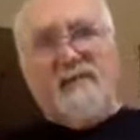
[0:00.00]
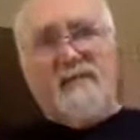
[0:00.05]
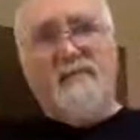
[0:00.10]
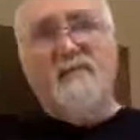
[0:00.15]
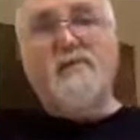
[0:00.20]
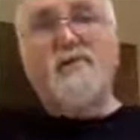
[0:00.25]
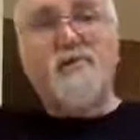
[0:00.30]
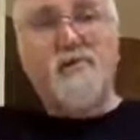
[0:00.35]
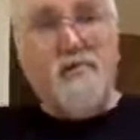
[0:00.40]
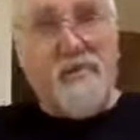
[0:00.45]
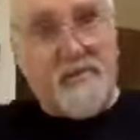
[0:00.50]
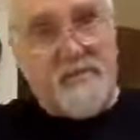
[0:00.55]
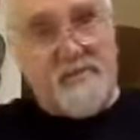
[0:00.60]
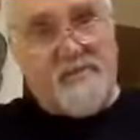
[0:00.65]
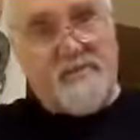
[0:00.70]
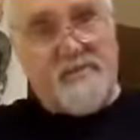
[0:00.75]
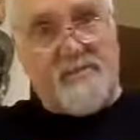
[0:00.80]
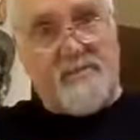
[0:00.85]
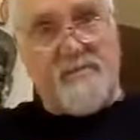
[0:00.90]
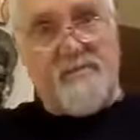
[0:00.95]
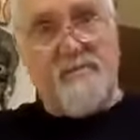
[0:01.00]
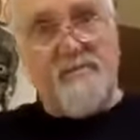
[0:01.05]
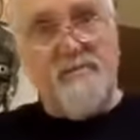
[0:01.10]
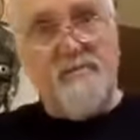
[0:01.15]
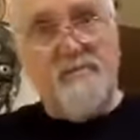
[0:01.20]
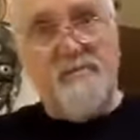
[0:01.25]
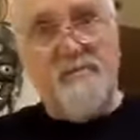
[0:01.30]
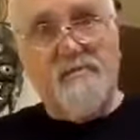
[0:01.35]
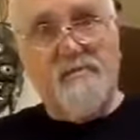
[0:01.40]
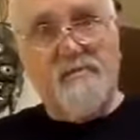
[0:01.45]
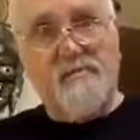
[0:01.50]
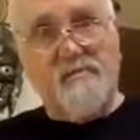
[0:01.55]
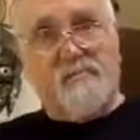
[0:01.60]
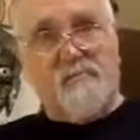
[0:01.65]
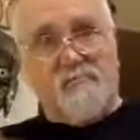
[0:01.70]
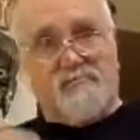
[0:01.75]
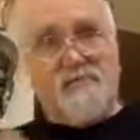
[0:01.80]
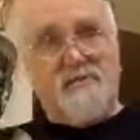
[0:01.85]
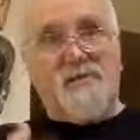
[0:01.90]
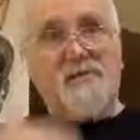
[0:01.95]
a new idea, or
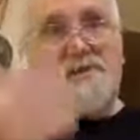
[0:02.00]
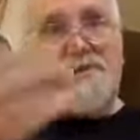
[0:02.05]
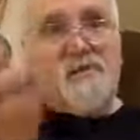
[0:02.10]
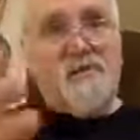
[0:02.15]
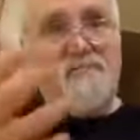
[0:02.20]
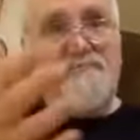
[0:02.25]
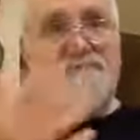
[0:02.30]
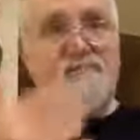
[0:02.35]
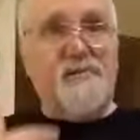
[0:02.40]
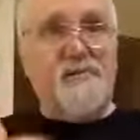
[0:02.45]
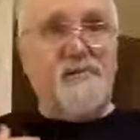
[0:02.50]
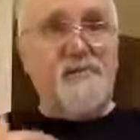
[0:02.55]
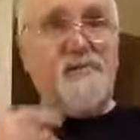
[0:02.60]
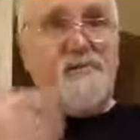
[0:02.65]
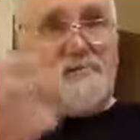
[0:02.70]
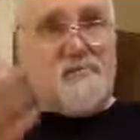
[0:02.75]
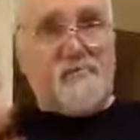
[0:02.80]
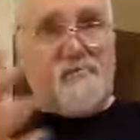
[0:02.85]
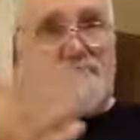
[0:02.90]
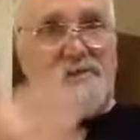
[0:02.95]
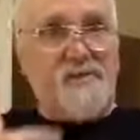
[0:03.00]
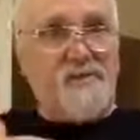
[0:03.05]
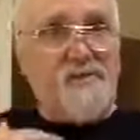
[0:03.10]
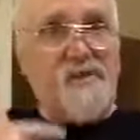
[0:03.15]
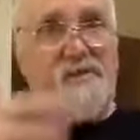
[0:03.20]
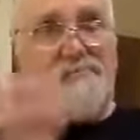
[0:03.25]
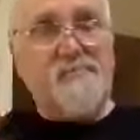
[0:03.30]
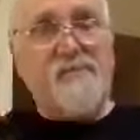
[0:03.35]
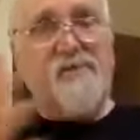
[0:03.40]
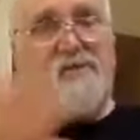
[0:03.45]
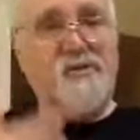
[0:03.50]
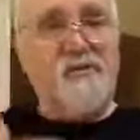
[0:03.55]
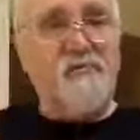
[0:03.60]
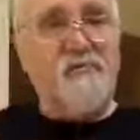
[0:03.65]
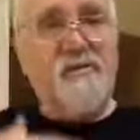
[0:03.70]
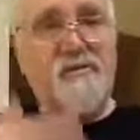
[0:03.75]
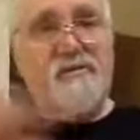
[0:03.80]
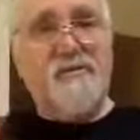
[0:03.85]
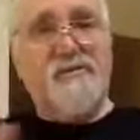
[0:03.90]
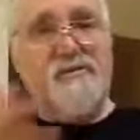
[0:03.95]
myself and another. We keep
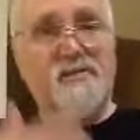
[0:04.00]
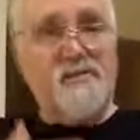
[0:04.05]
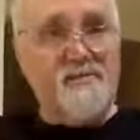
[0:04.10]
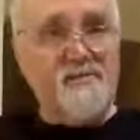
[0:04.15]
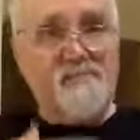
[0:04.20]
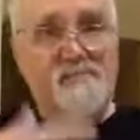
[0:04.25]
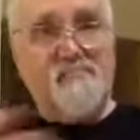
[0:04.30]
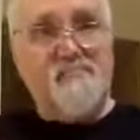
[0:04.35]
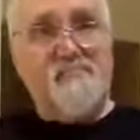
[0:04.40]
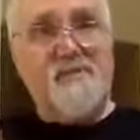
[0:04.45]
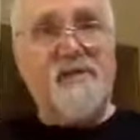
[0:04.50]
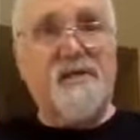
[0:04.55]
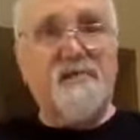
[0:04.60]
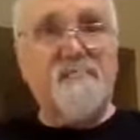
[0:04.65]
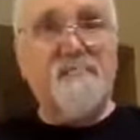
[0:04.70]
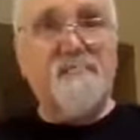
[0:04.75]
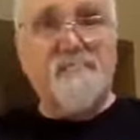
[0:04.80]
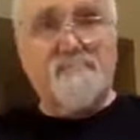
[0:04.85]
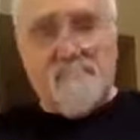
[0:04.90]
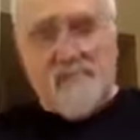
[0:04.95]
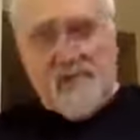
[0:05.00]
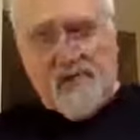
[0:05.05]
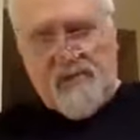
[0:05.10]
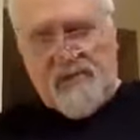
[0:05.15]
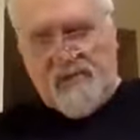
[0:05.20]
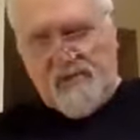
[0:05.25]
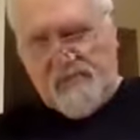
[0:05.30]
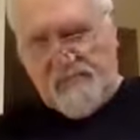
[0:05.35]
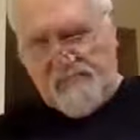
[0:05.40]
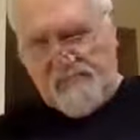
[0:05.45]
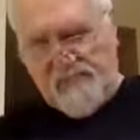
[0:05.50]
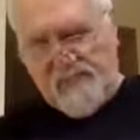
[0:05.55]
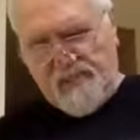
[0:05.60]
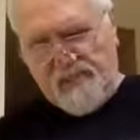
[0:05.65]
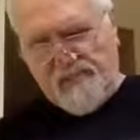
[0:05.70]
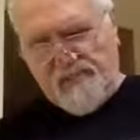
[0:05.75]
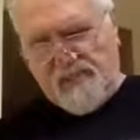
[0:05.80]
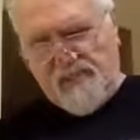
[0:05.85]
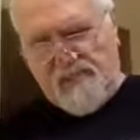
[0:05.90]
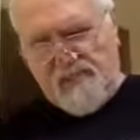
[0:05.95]
sharing ideas and we keep combining them.
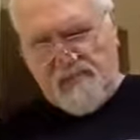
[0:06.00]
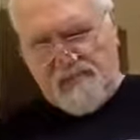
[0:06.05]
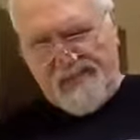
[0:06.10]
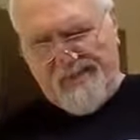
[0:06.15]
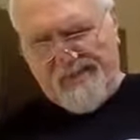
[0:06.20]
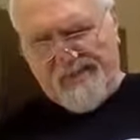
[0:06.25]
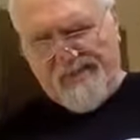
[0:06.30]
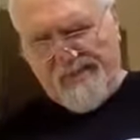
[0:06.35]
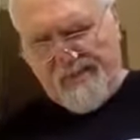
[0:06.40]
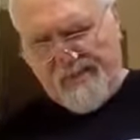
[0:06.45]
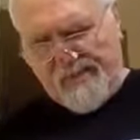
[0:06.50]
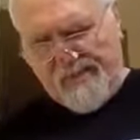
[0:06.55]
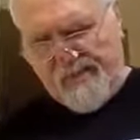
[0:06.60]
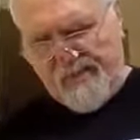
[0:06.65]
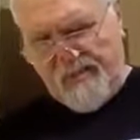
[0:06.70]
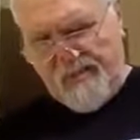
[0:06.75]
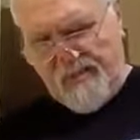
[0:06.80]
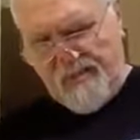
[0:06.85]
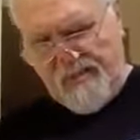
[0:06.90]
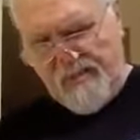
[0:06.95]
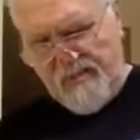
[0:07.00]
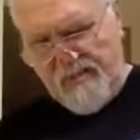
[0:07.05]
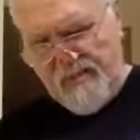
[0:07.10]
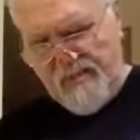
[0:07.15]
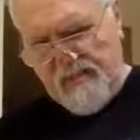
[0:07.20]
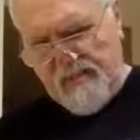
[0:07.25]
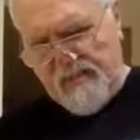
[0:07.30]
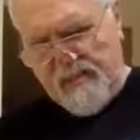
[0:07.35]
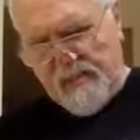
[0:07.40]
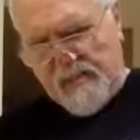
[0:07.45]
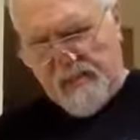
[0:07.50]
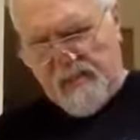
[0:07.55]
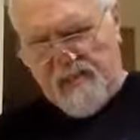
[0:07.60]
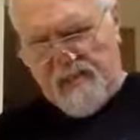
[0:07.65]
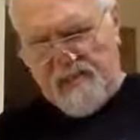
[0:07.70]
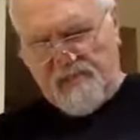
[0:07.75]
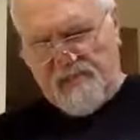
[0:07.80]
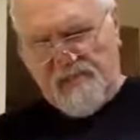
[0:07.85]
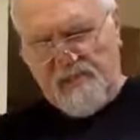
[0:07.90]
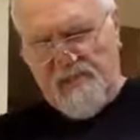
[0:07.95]
That's called hitchhiking. And
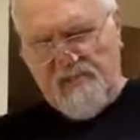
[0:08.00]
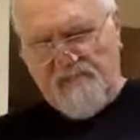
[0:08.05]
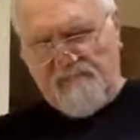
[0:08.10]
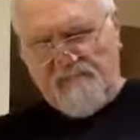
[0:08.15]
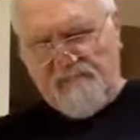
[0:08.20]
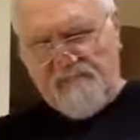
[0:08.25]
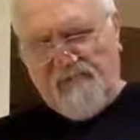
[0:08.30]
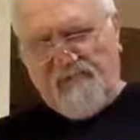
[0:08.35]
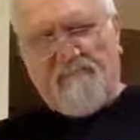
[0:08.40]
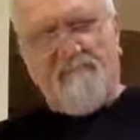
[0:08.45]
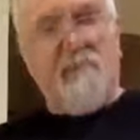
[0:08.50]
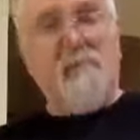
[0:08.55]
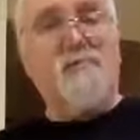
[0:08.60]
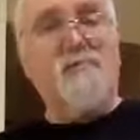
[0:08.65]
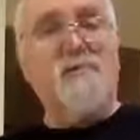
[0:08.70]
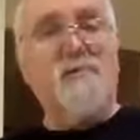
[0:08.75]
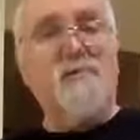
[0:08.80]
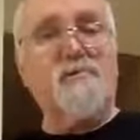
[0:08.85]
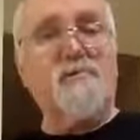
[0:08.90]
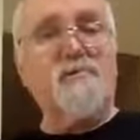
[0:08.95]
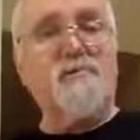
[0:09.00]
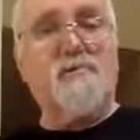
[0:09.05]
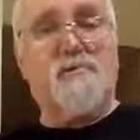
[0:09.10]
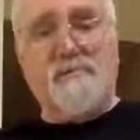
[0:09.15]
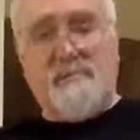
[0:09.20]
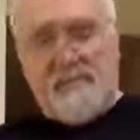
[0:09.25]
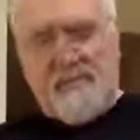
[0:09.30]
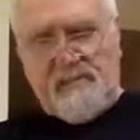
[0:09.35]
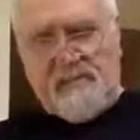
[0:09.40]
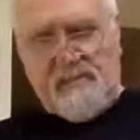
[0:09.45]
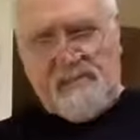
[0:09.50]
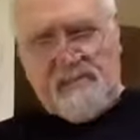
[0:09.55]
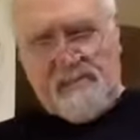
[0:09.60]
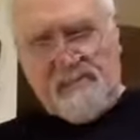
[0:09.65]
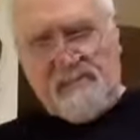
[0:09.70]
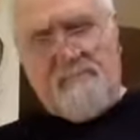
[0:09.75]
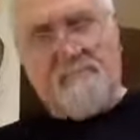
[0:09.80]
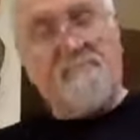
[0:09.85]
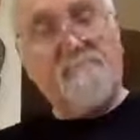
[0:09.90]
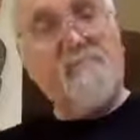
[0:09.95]
last, free-flowing thought
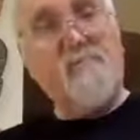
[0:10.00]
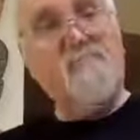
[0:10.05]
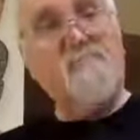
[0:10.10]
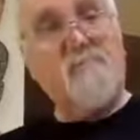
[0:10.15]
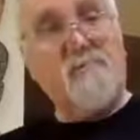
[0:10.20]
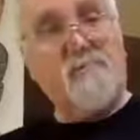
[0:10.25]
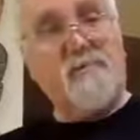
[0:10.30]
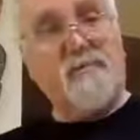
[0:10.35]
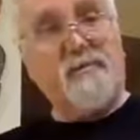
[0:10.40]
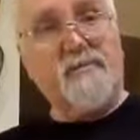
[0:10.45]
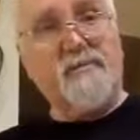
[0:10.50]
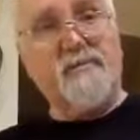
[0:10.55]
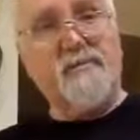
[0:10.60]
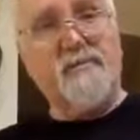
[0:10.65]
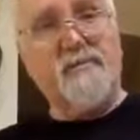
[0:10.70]
is promoted.